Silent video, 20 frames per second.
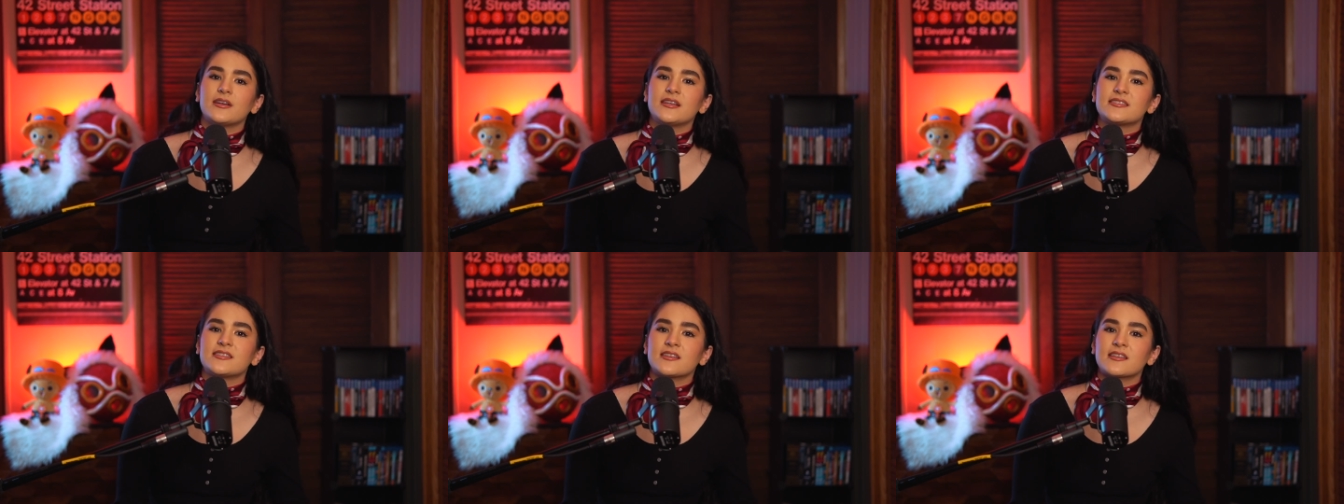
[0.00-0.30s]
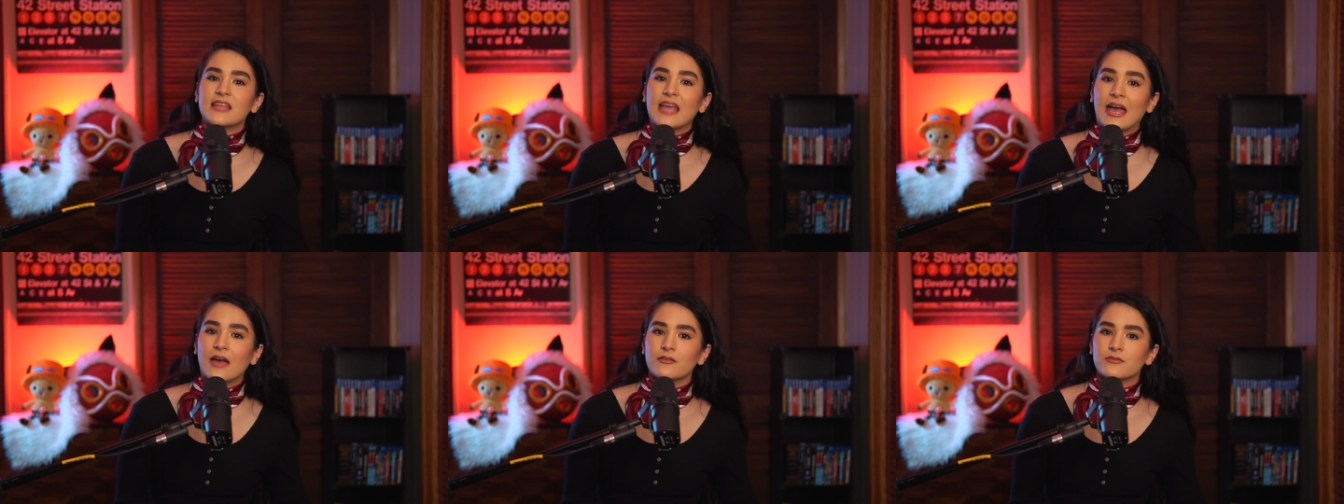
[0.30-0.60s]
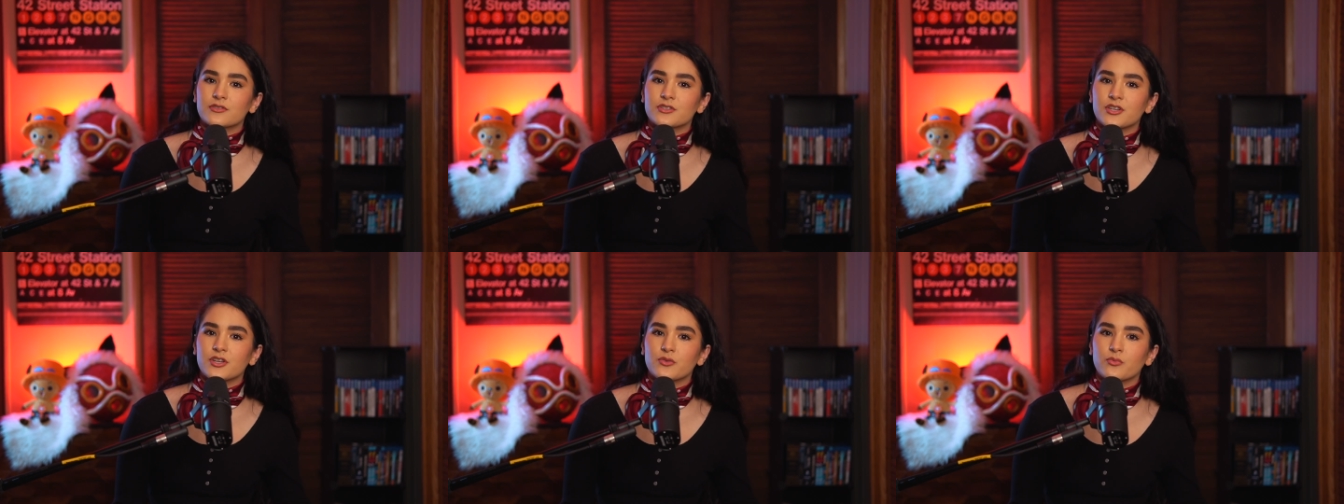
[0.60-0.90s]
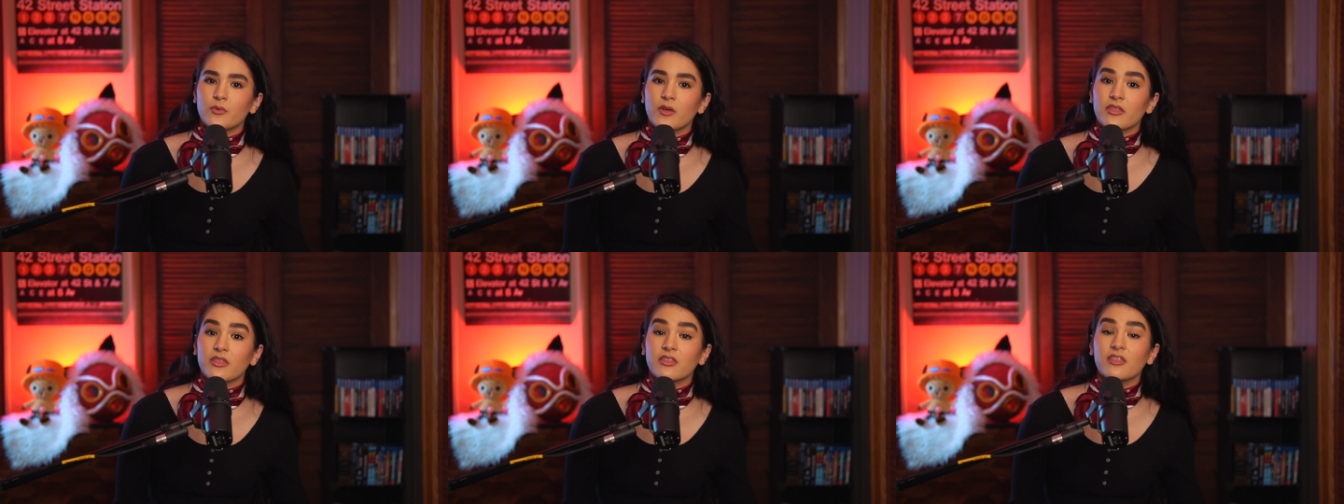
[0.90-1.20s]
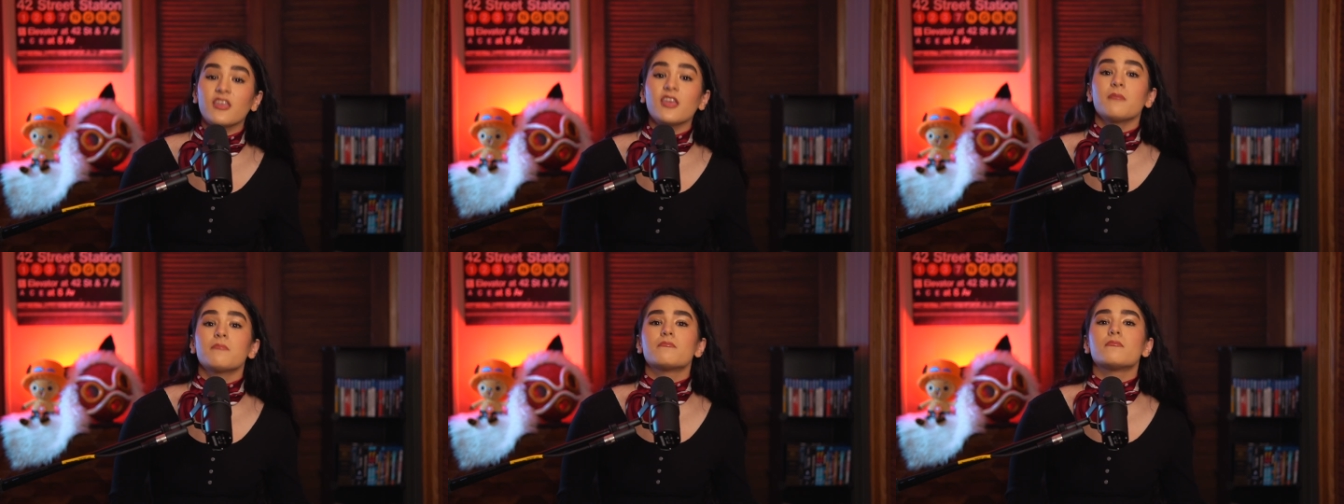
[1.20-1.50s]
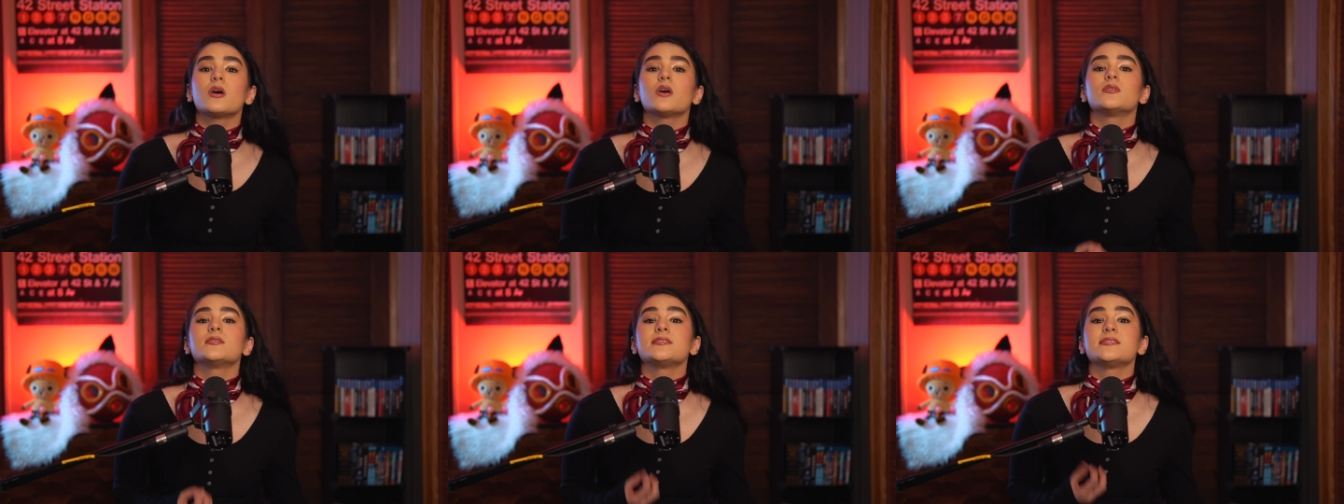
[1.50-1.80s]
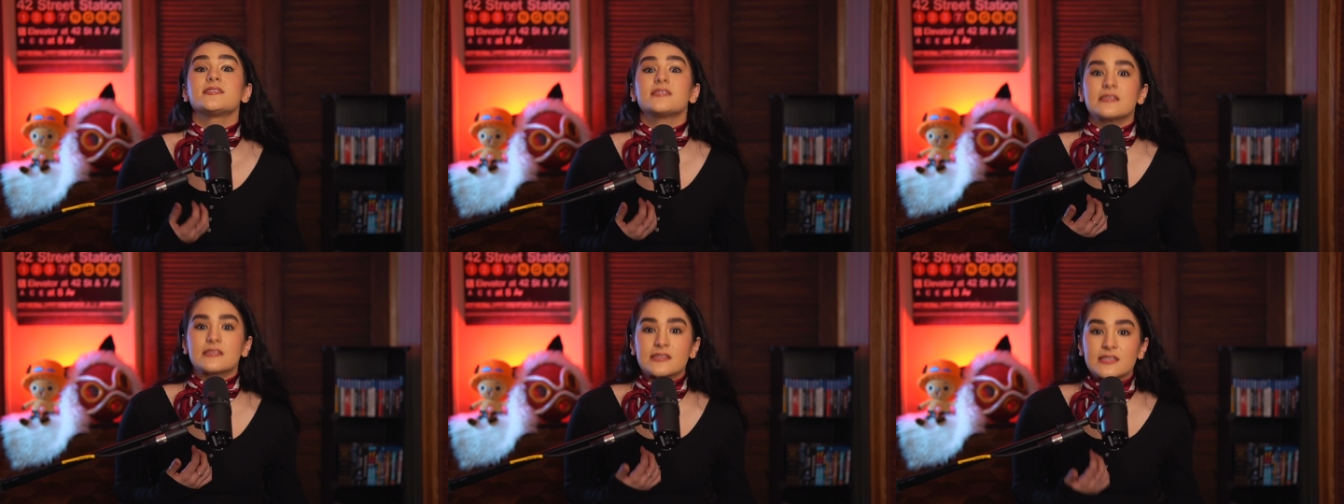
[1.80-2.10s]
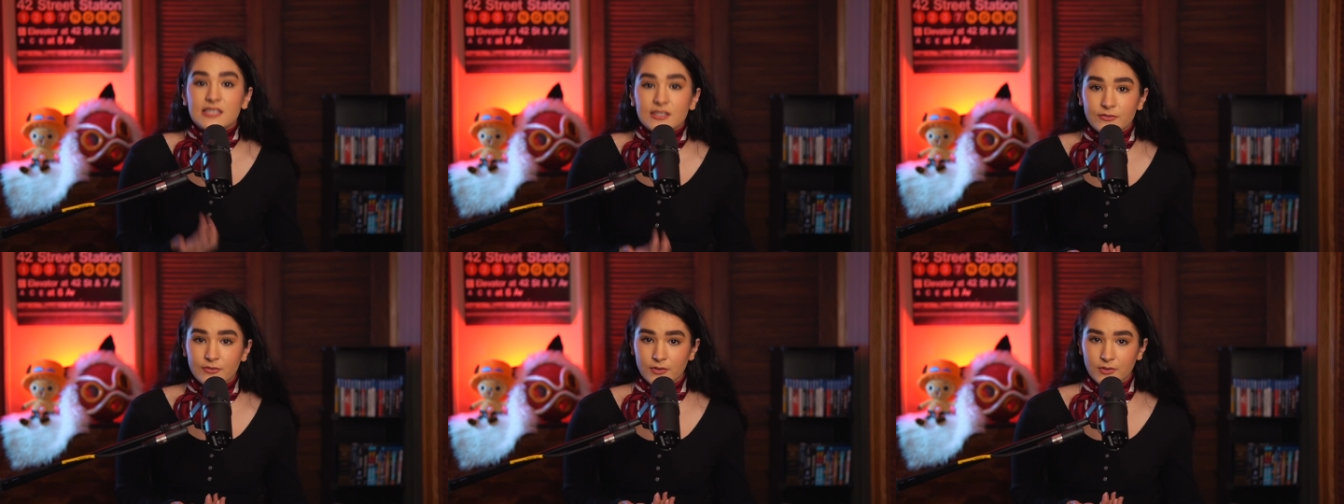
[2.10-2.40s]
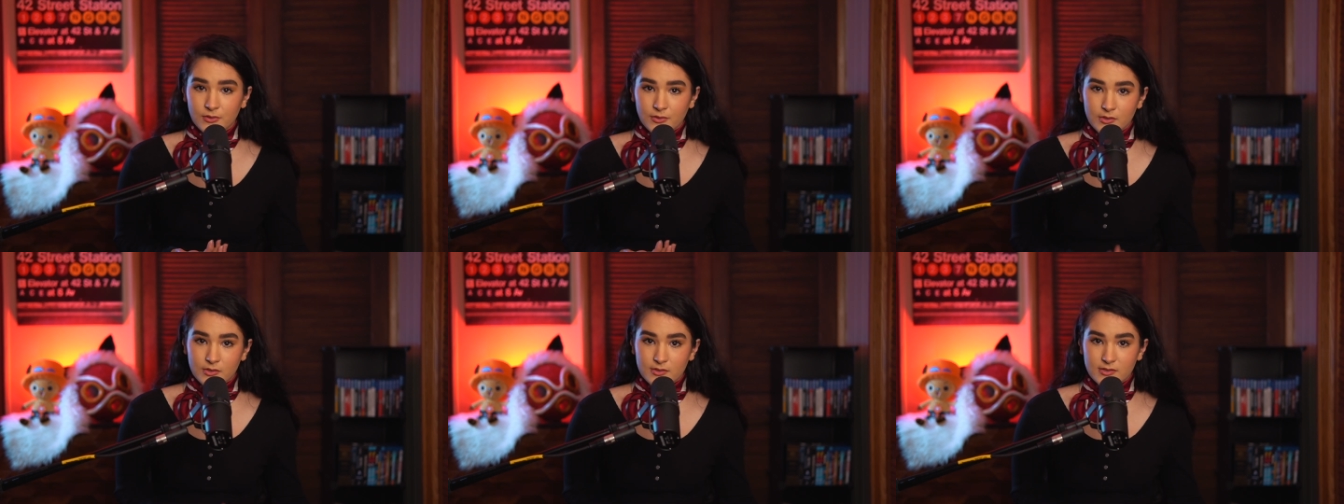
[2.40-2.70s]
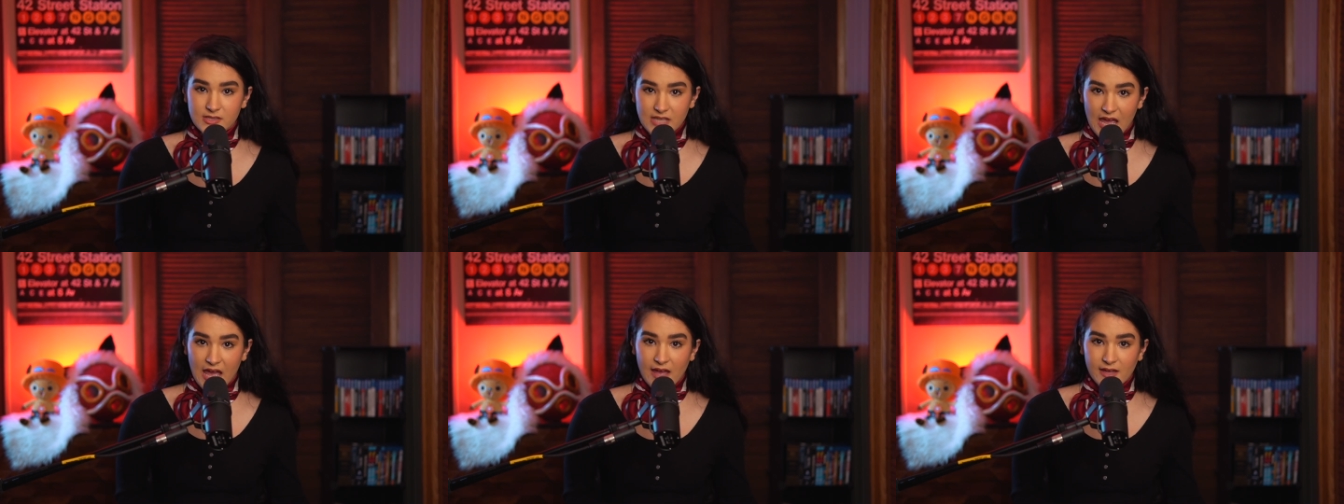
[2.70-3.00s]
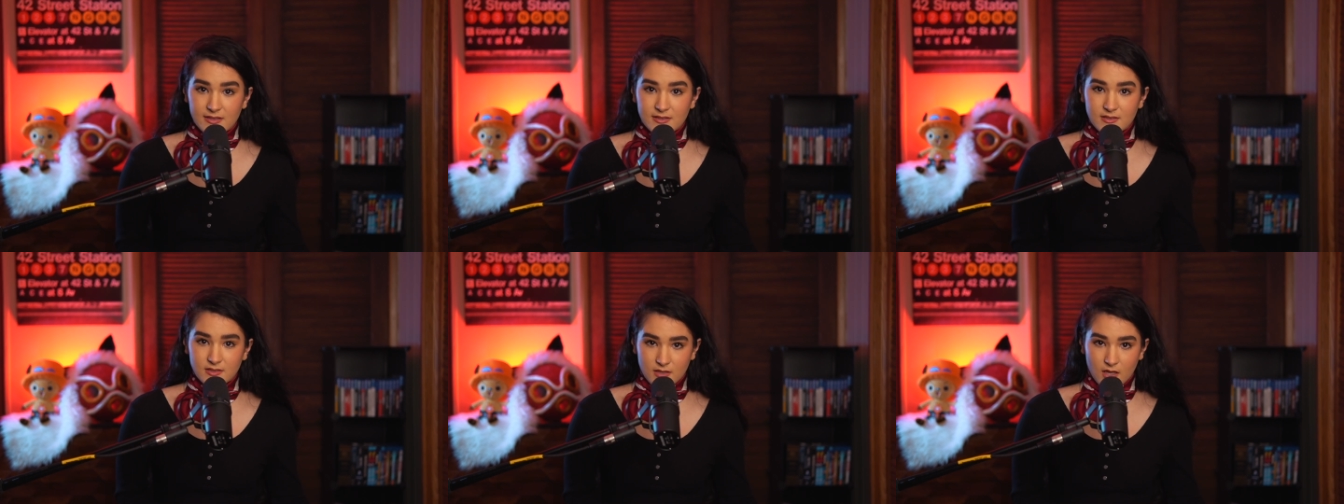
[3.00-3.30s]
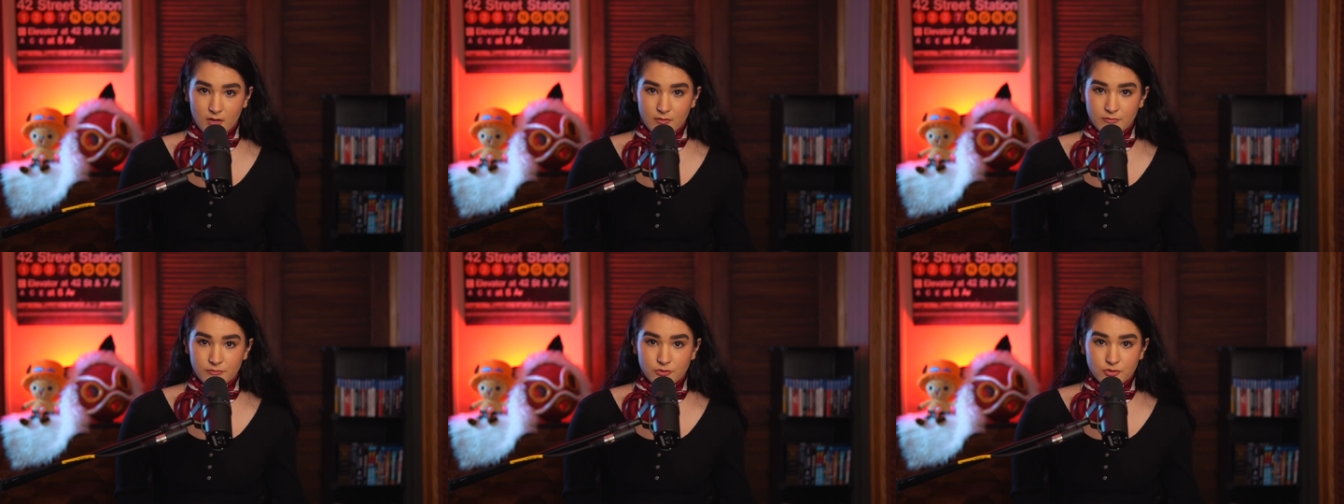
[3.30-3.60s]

is encountered with the most difficult task of